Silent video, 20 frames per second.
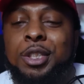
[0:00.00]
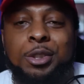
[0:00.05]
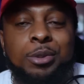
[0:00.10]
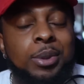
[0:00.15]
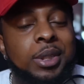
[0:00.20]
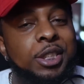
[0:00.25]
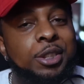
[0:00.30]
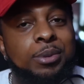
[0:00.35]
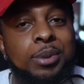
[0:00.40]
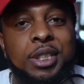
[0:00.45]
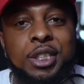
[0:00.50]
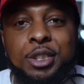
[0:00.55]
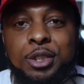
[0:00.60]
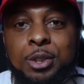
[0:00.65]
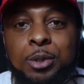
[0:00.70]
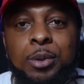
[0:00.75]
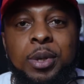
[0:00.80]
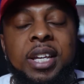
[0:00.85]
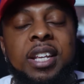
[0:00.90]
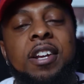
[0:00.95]
the twenty
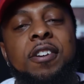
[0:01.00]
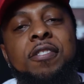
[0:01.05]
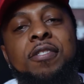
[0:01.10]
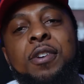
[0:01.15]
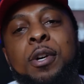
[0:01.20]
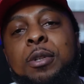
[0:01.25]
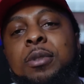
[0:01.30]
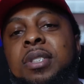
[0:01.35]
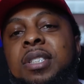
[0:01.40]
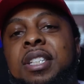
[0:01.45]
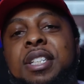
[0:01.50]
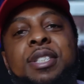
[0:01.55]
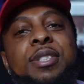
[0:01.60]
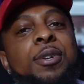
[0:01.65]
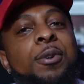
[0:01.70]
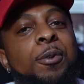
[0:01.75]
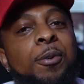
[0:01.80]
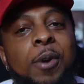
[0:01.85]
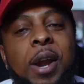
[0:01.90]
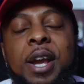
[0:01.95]
twenty-two N F L
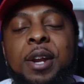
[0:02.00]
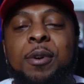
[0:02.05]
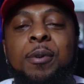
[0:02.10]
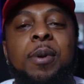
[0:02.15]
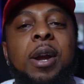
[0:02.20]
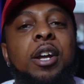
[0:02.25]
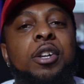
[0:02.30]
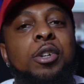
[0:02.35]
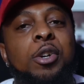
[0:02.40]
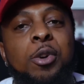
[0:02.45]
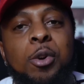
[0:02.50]
season right around the